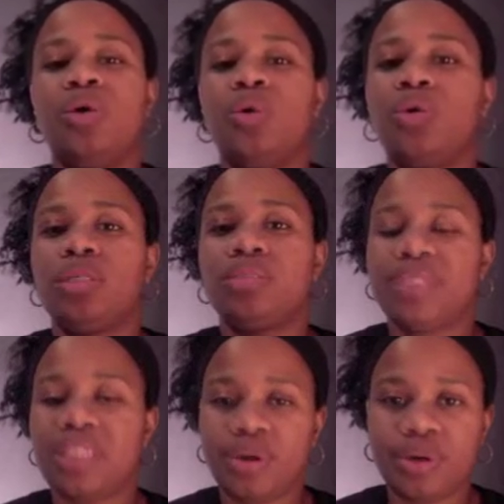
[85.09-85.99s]
course
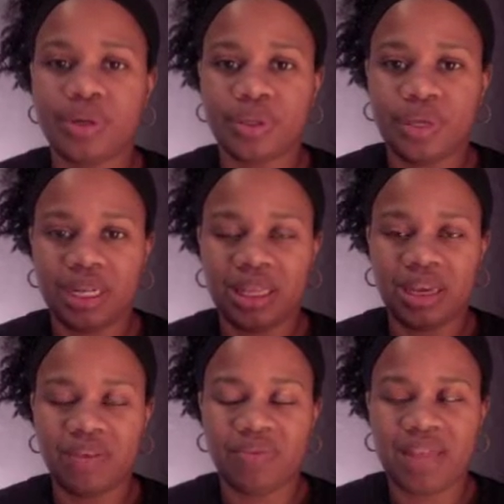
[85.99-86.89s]
material or
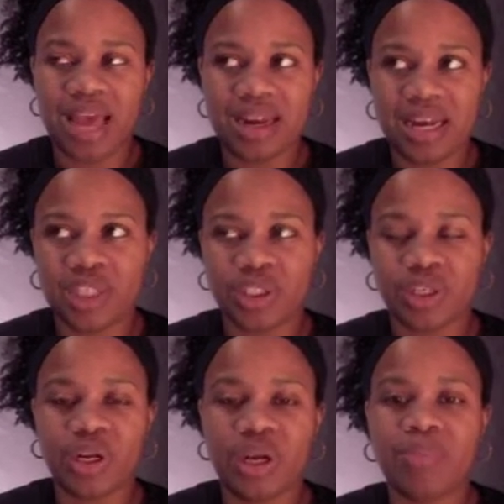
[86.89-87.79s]
anything of that nature,